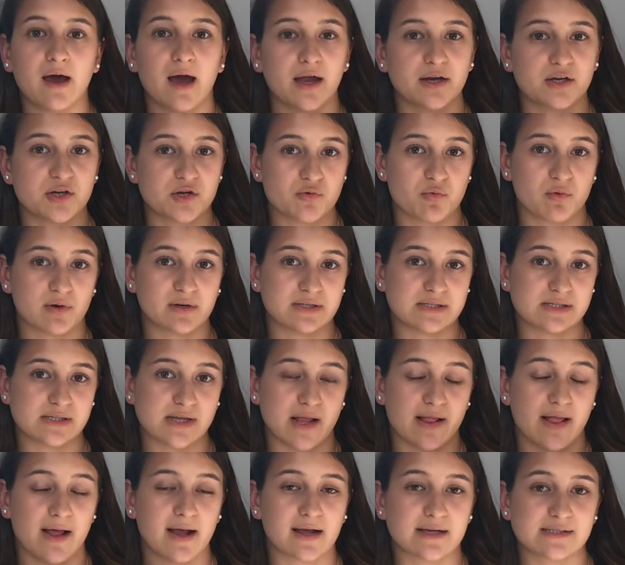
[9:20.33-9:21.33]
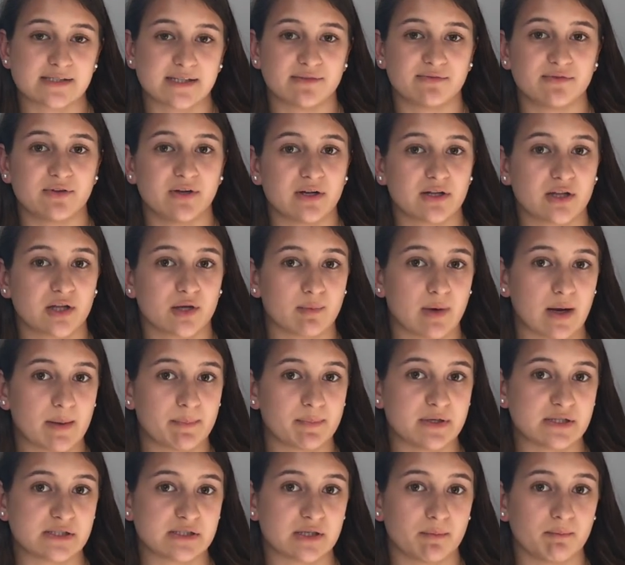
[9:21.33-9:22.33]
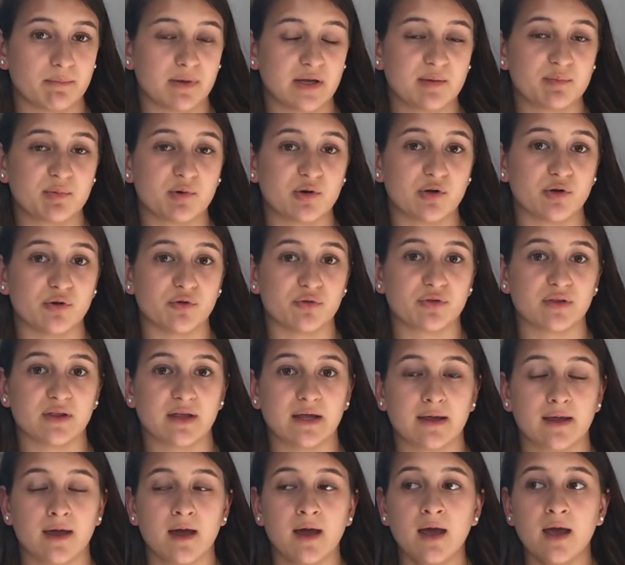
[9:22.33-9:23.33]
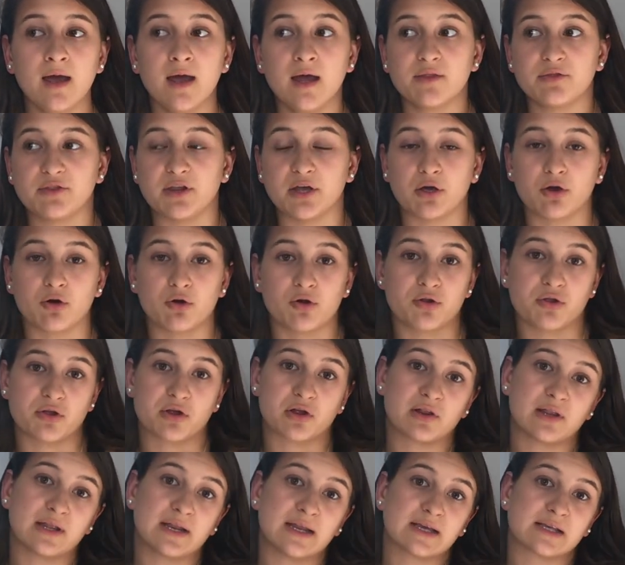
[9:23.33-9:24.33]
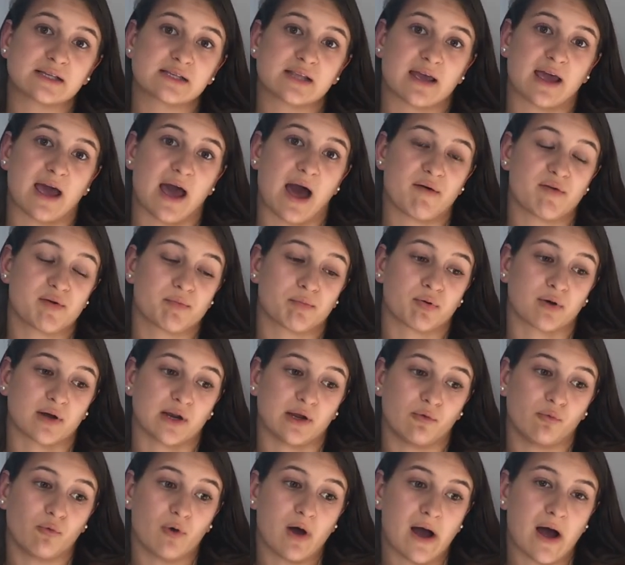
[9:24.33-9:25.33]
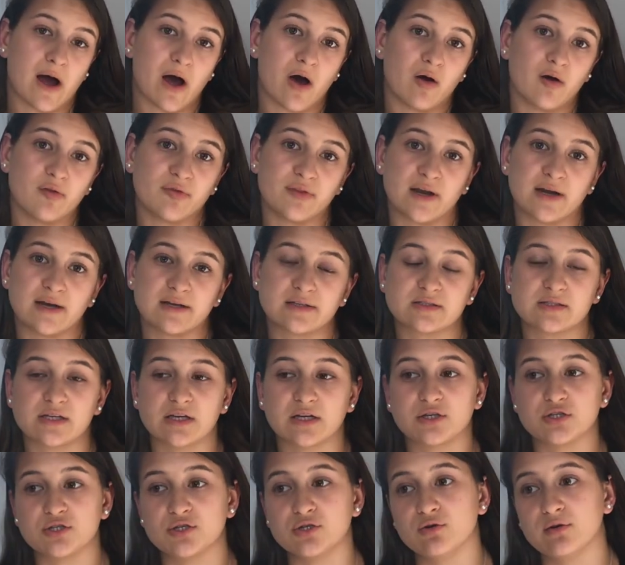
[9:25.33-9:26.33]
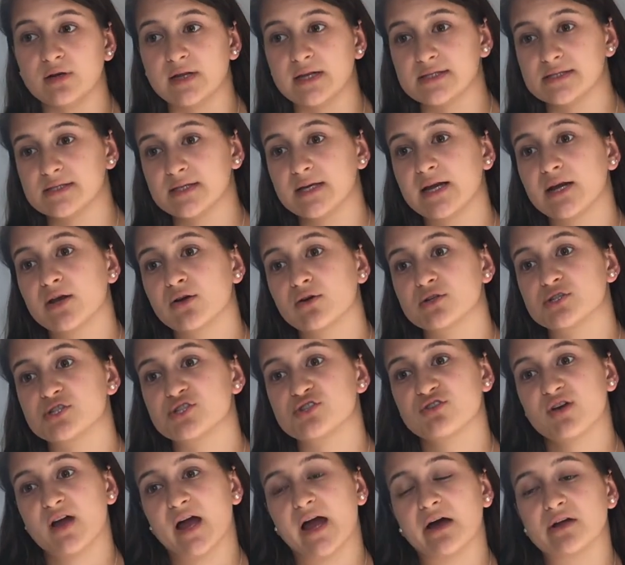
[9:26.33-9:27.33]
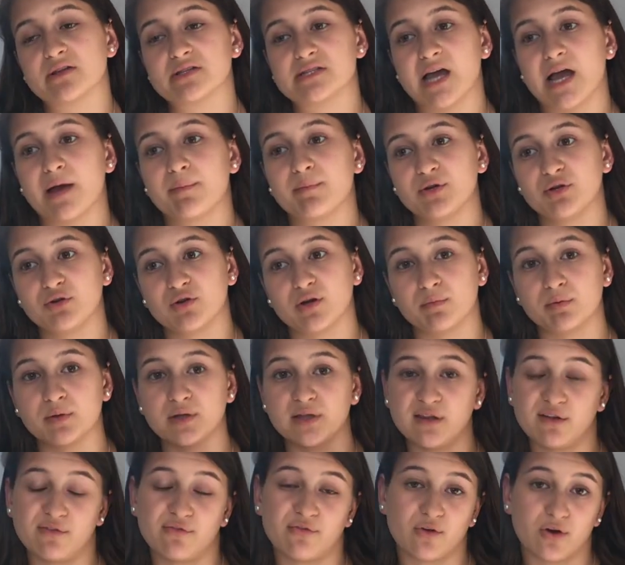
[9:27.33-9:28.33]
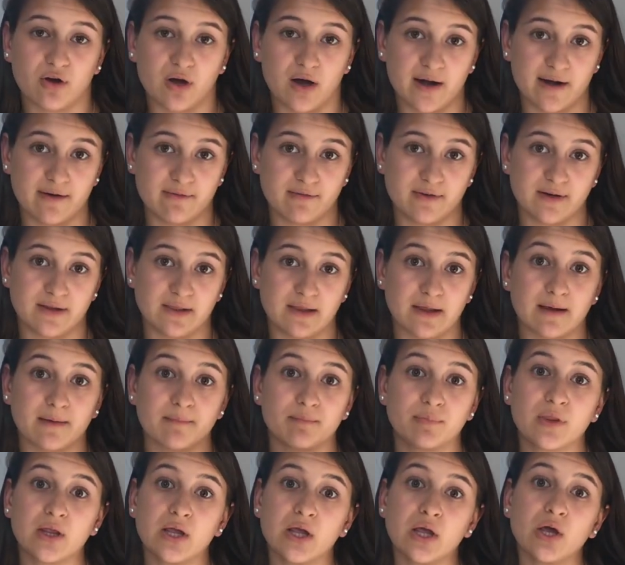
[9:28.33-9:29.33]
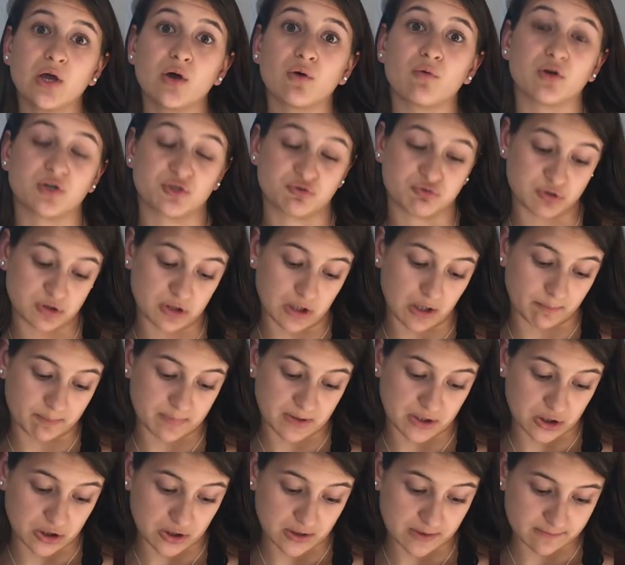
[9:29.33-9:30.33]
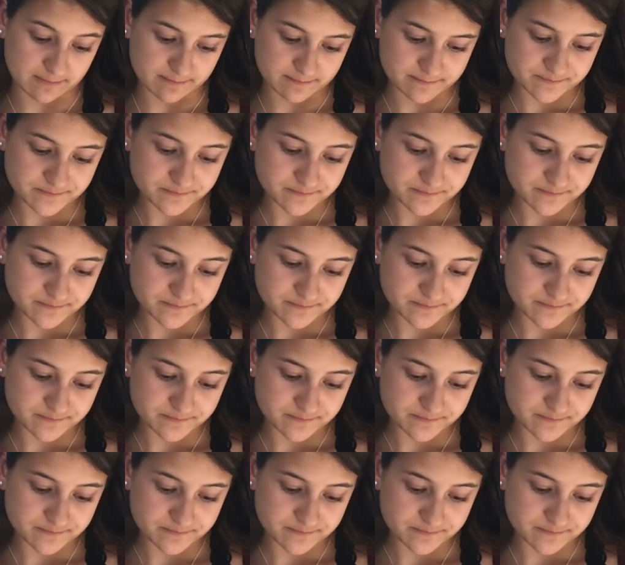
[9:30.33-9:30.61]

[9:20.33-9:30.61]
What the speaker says: I just want to say that because I feel like there might be some people who think they go to the clinics, they have it pretty well, and then it's like 2 days later, it's tryout time, and you completely forgot everything, which would not be good.